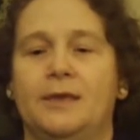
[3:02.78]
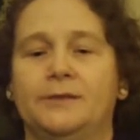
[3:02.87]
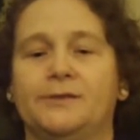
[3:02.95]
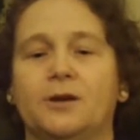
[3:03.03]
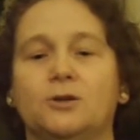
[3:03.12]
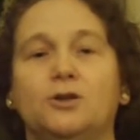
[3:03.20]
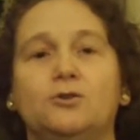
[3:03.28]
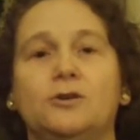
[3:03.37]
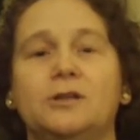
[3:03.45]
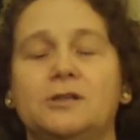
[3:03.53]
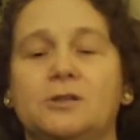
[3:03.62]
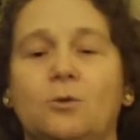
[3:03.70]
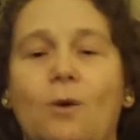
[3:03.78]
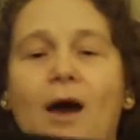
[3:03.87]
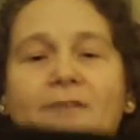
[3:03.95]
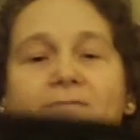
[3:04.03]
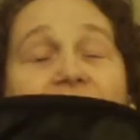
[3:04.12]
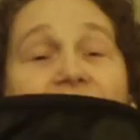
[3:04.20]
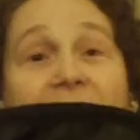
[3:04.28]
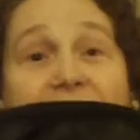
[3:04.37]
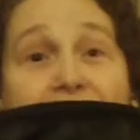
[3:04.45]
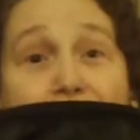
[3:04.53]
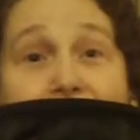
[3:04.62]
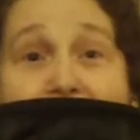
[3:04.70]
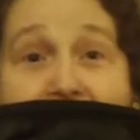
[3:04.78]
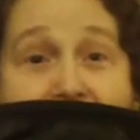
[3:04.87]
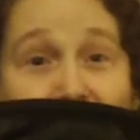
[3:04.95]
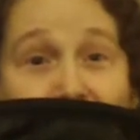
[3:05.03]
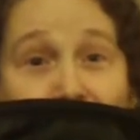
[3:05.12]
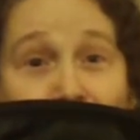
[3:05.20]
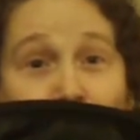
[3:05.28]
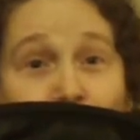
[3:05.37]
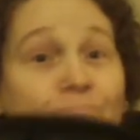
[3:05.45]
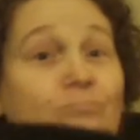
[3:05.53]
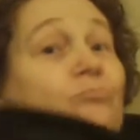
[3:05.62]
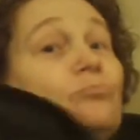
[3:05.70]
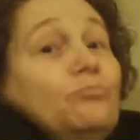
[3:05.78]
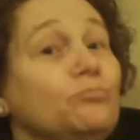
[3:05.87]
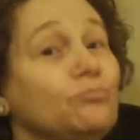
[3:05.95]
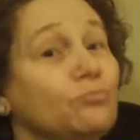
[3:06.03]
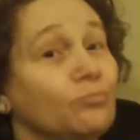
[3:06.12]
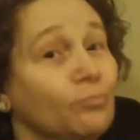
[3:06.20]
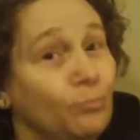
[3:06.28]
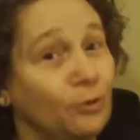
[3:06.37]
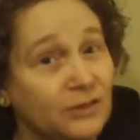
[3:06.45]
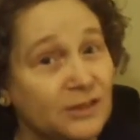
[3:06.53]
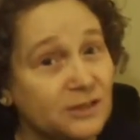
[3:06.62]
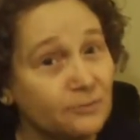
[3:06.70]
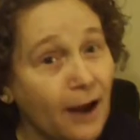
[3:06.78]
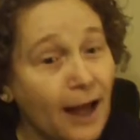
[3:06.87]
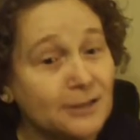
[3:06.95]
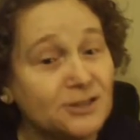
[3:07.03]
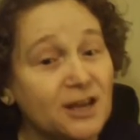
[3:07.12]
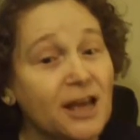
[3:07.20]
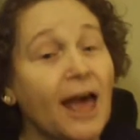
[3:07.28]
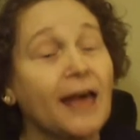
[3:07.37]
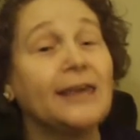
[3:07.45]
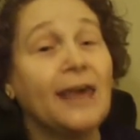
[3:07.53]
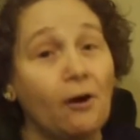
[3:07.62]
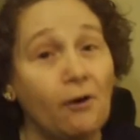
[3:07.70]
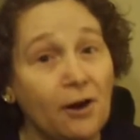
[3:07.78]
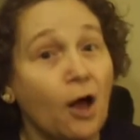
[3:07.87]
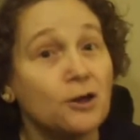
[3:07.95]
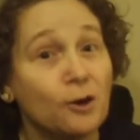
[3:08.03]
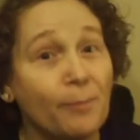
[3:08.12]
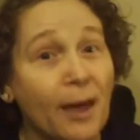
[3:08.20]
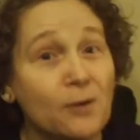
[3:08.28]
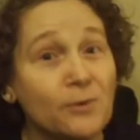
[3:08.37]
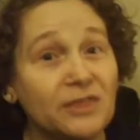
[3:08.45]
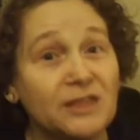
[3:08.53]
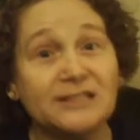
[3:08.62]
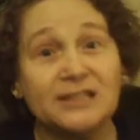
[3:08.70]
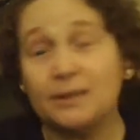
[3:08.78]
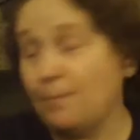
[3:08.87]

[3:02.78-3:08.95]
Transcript: is our Googan Squad fanny pack. Put this around you and carry all your bait with you to the